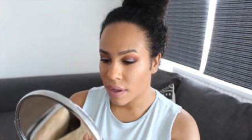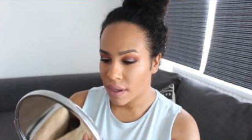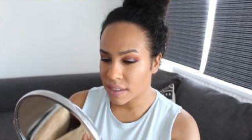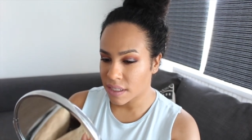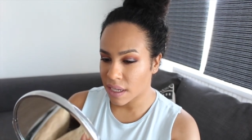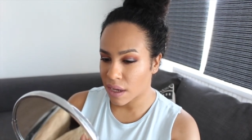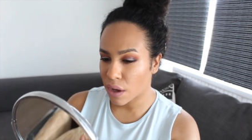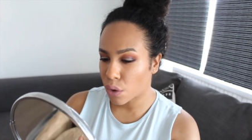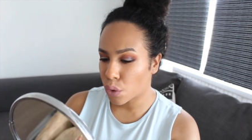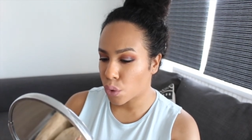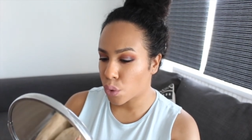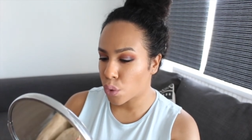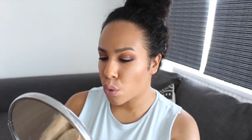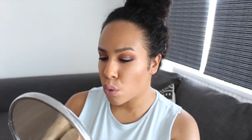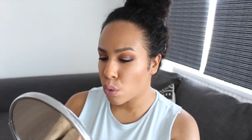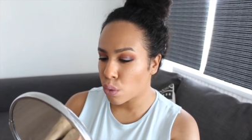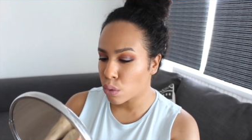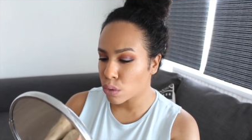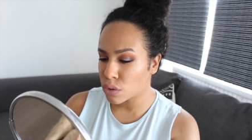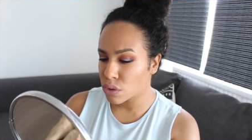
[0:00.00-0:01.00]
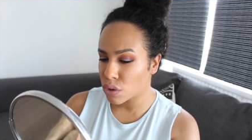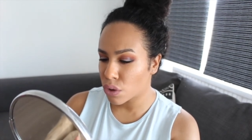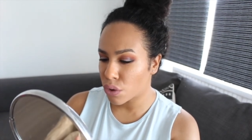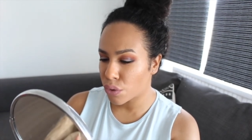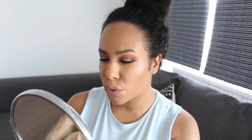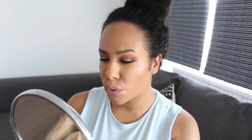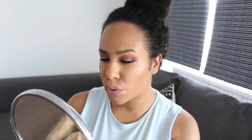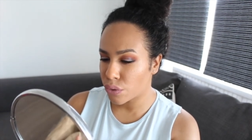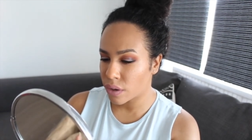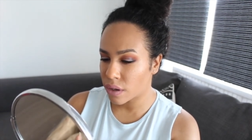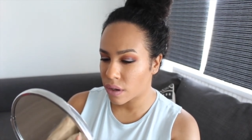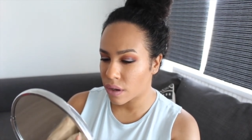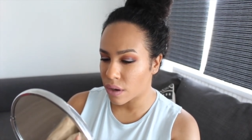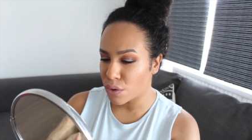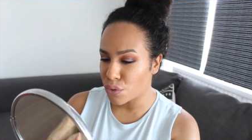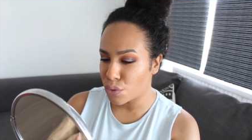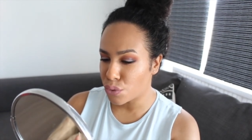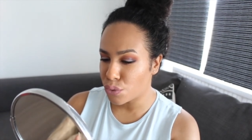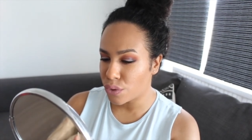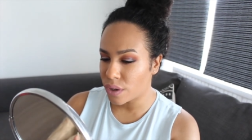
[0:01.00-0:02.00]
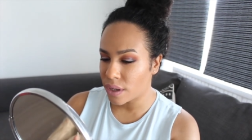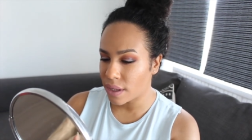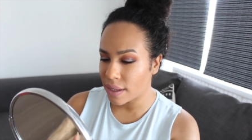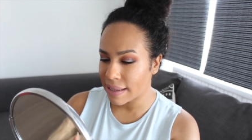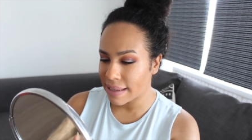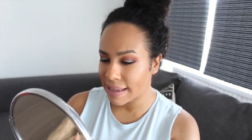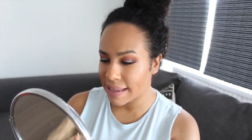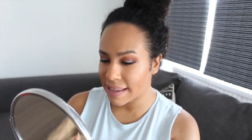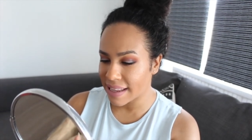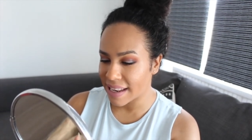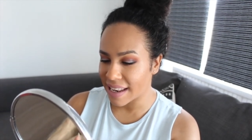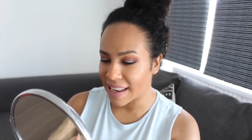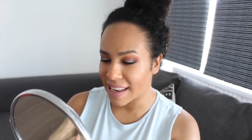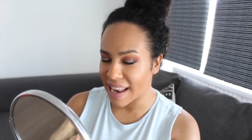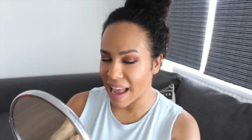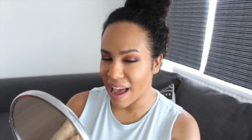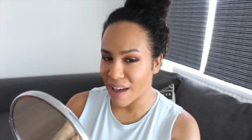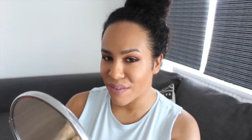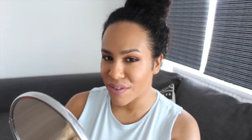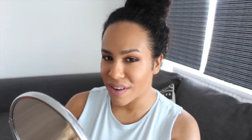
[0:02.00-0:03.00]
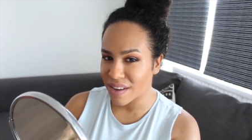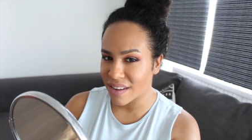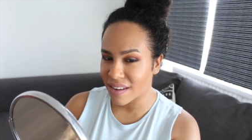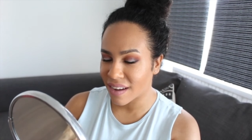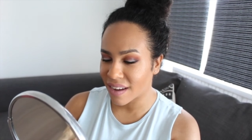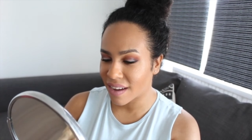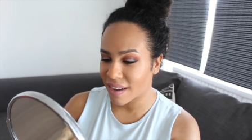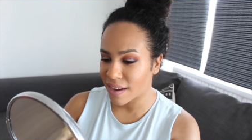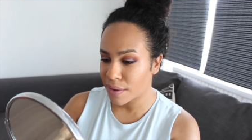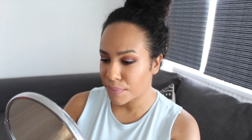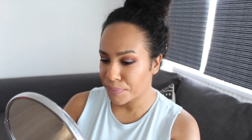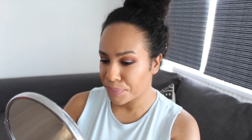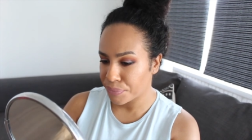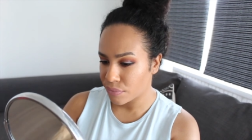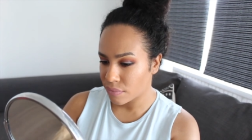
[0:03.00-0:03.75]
It's like a cool toned nudie lavender.